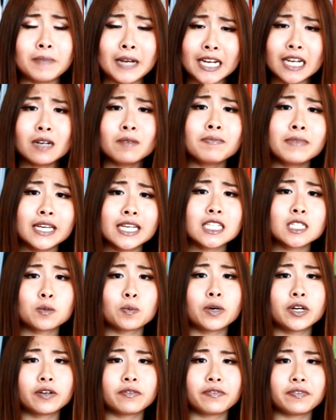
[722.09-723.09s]
Becca makes
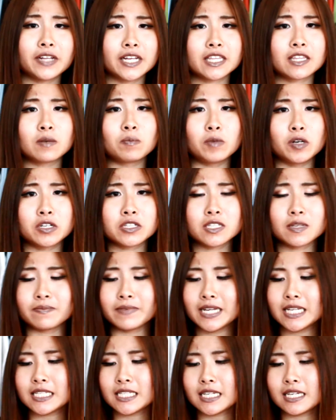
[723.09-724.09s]
one of like the most
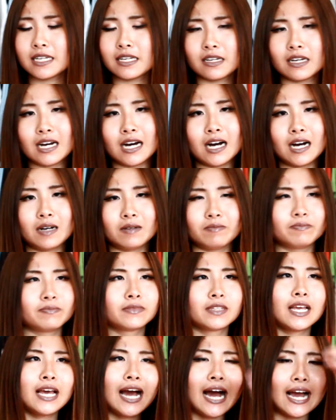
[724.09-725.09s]
amazing um,
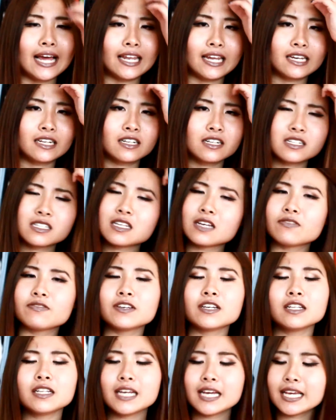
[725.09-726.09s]
highlighters, I
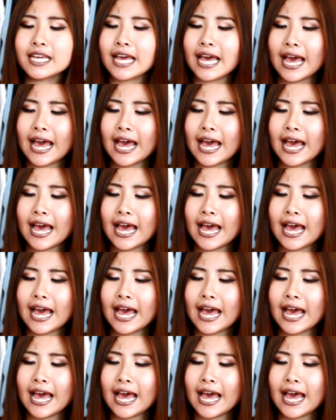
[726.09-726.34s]
feel like.